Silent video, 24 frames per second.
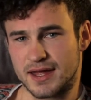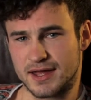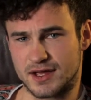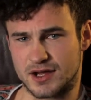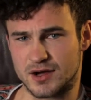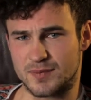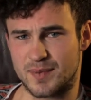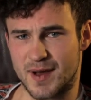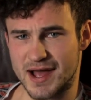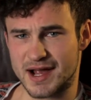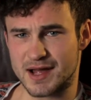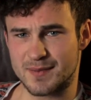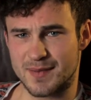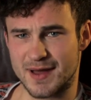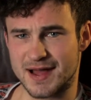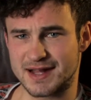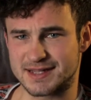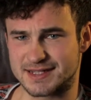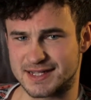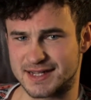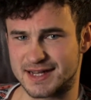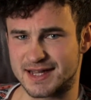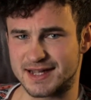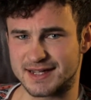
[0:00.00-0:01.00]
He could pack a
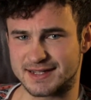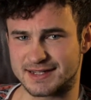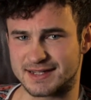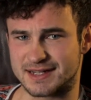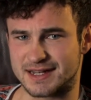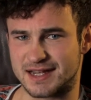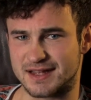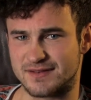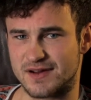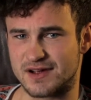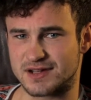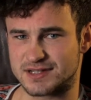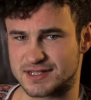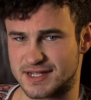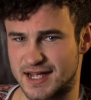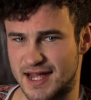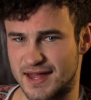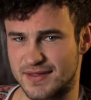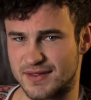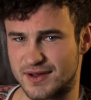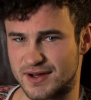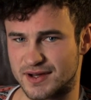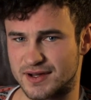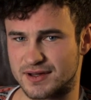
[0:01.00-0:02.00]
bag tonight and leave
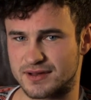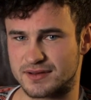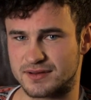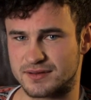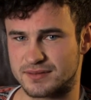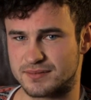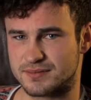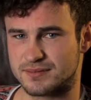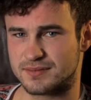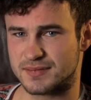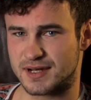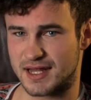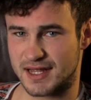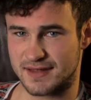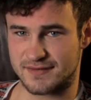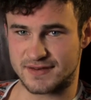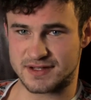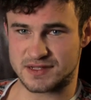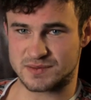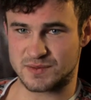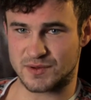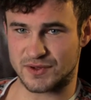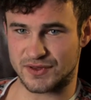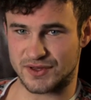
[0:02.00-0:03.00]
altogether. Leave
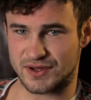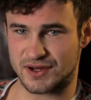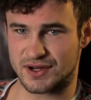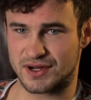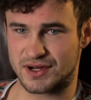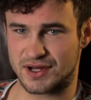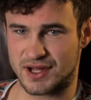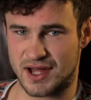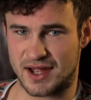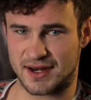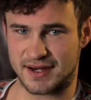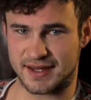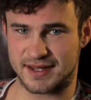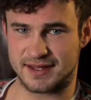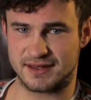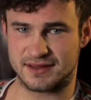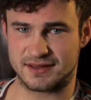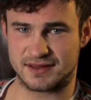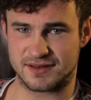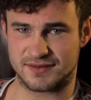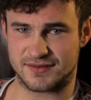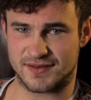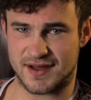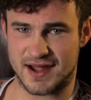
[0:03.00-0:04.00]
his mother, Connie,
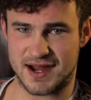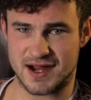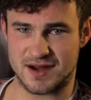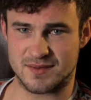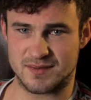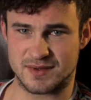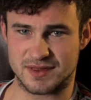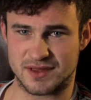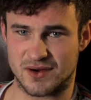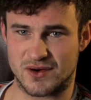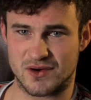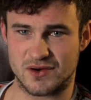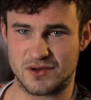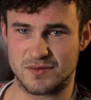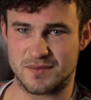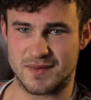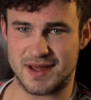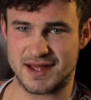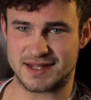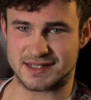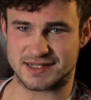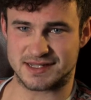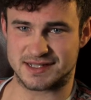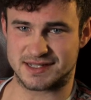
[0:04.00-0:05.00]
the farm and the whole
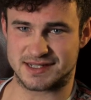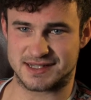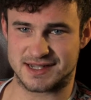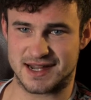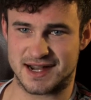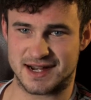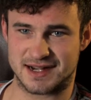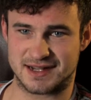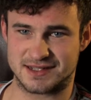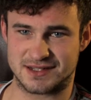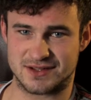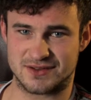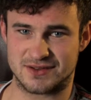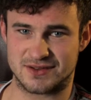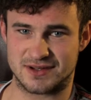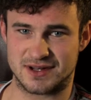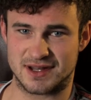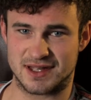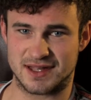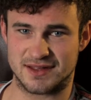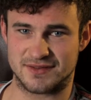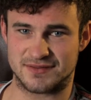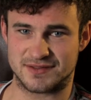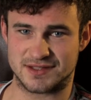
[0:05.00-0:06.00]
mess and start his own
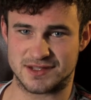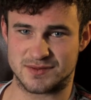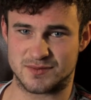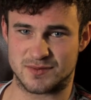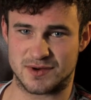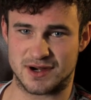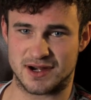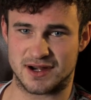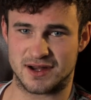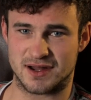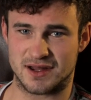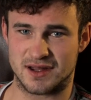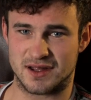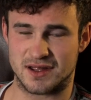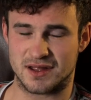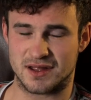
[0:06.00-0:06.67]
life somewhere.